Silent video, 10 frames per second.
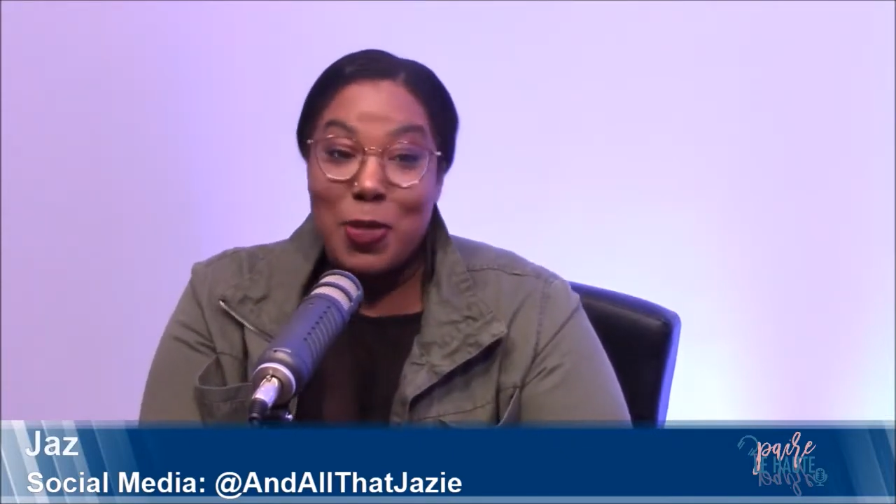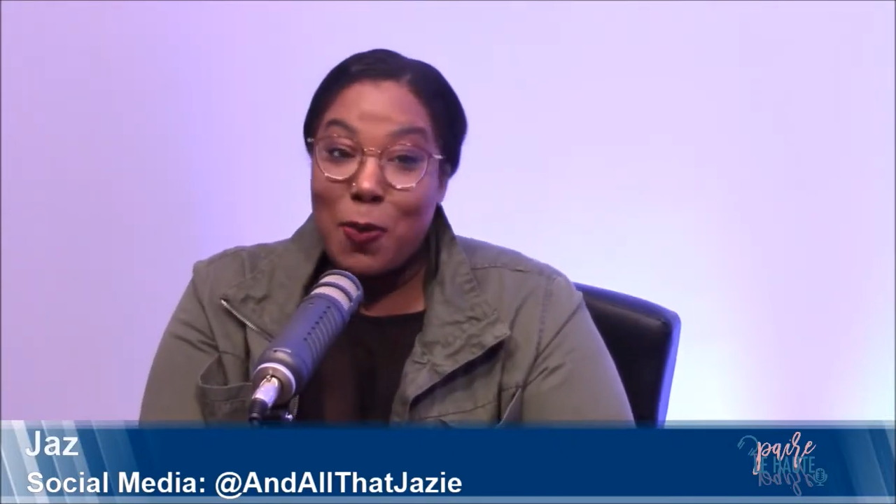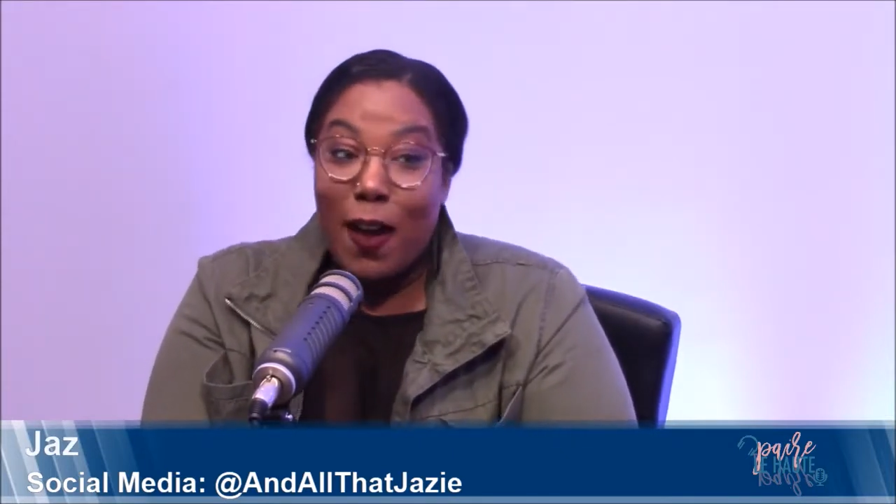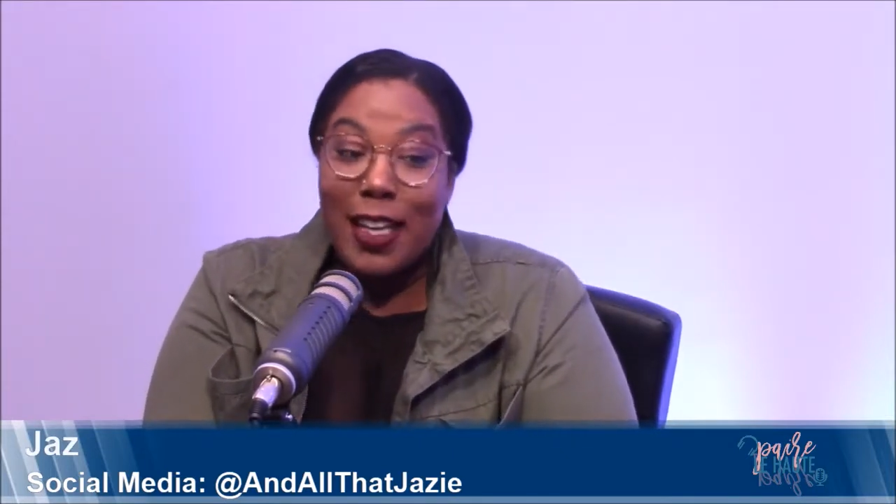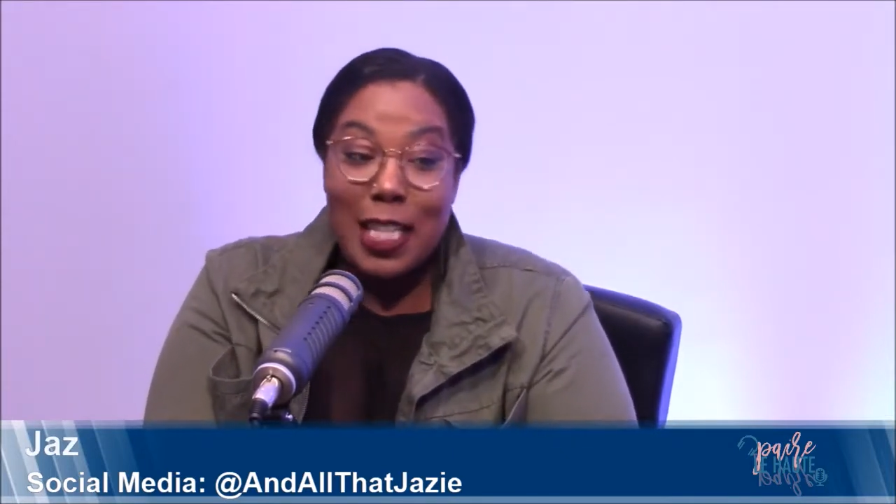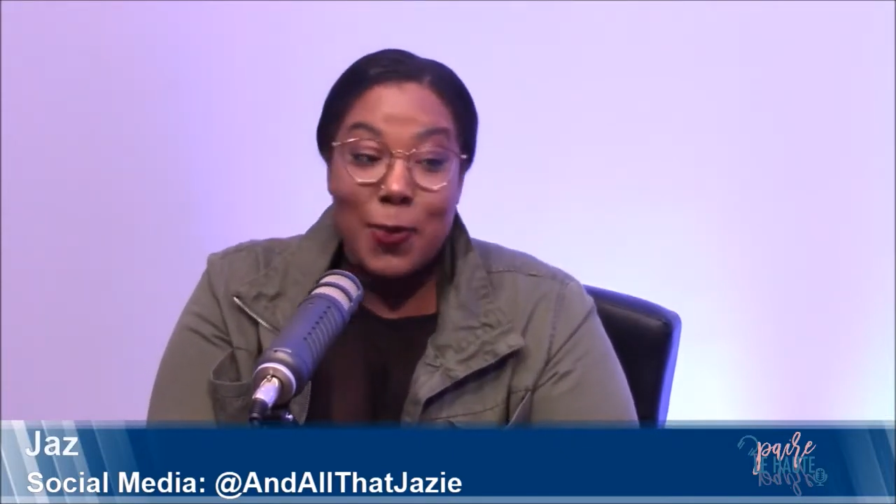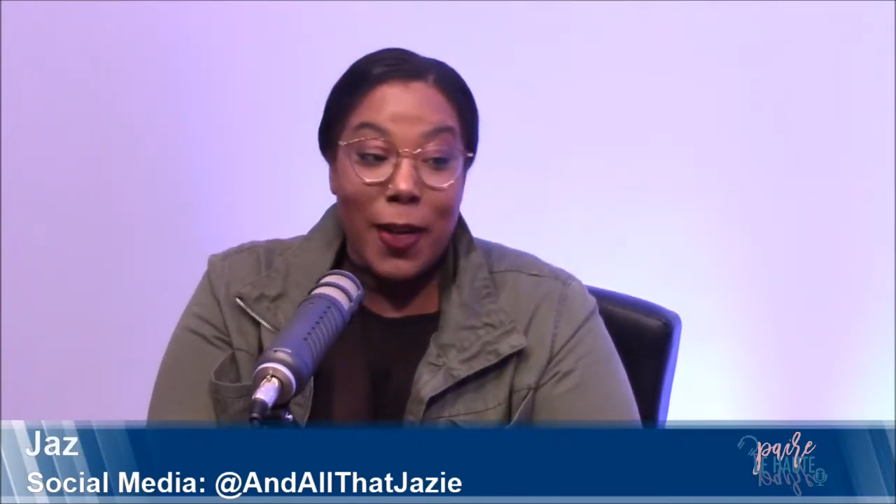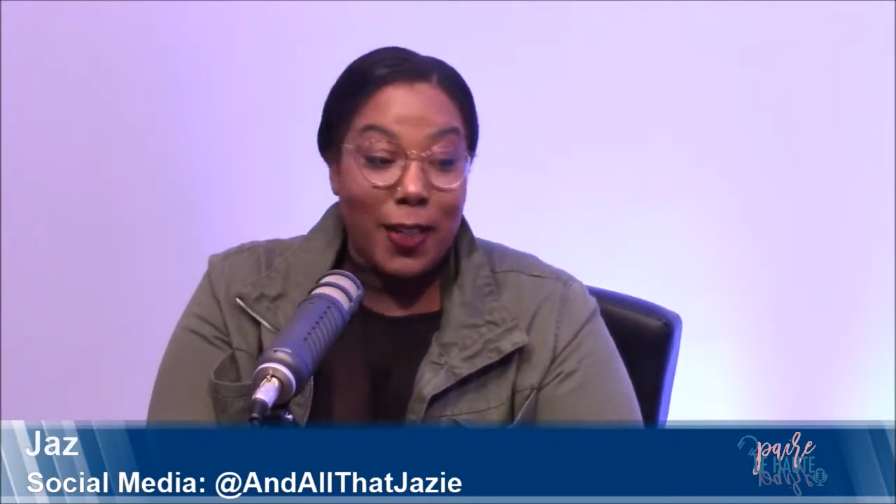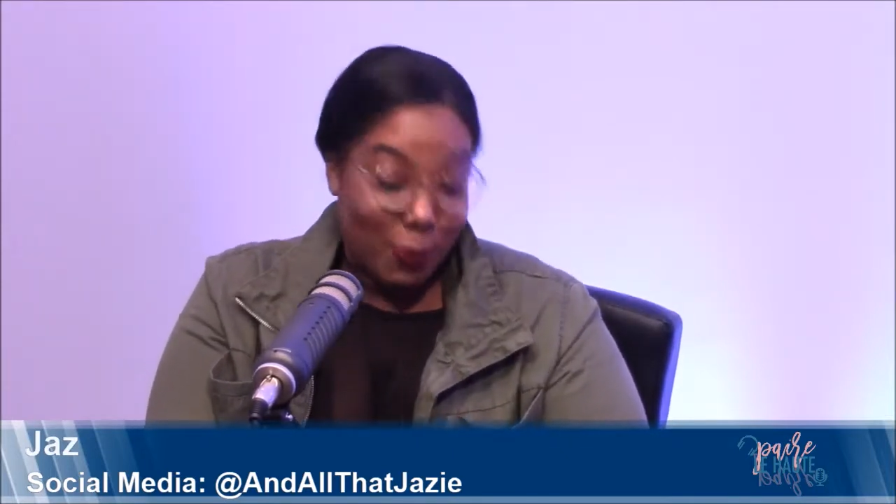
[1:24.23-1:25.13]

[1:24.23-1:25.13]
was walking in the spirit,